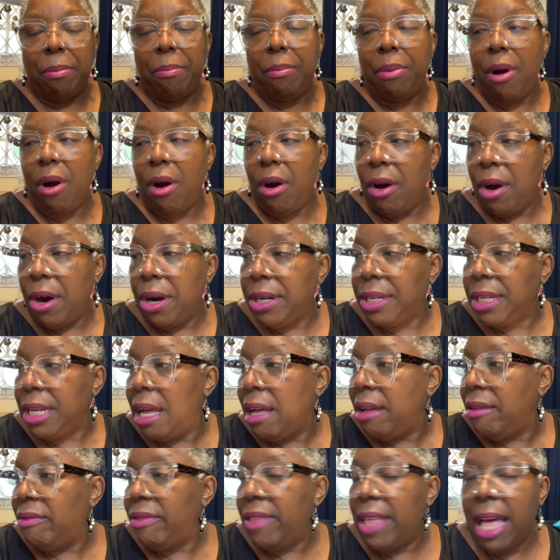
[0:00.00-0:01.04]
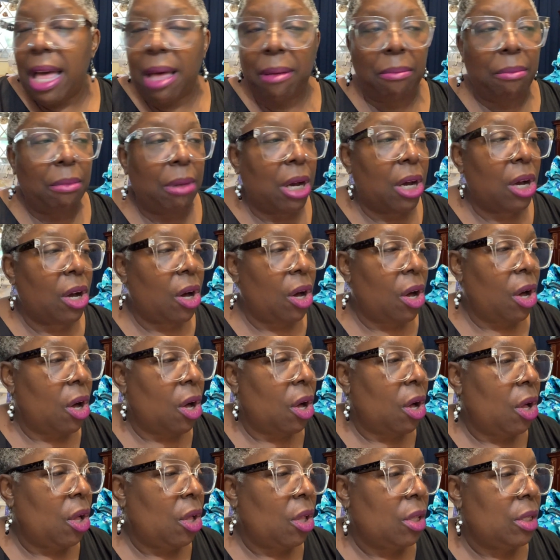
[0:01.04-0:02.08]
part of that
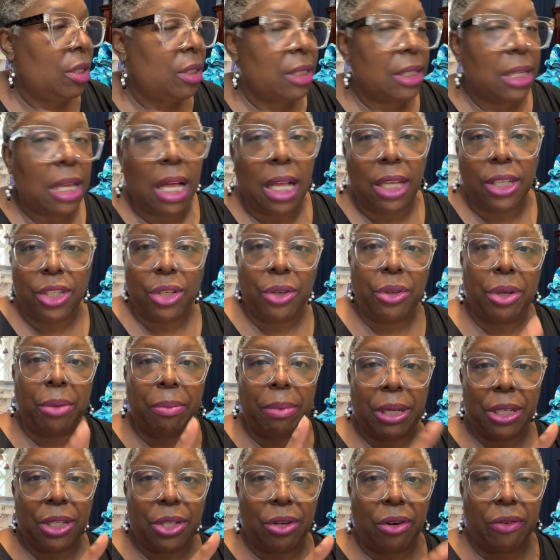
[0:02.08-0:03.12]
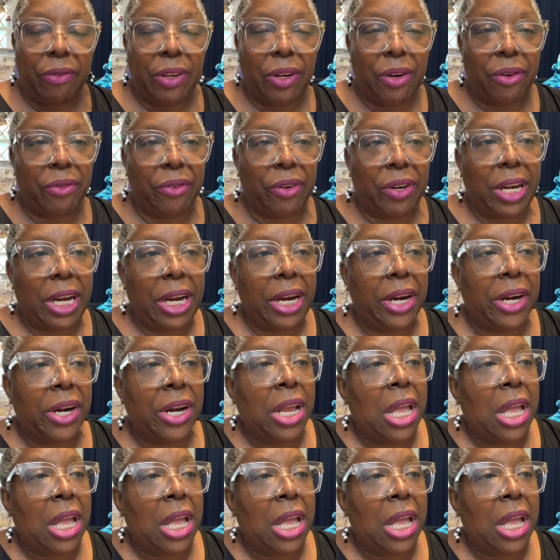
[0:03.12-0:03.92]
Mccall's. I'll show you a picture of it over here.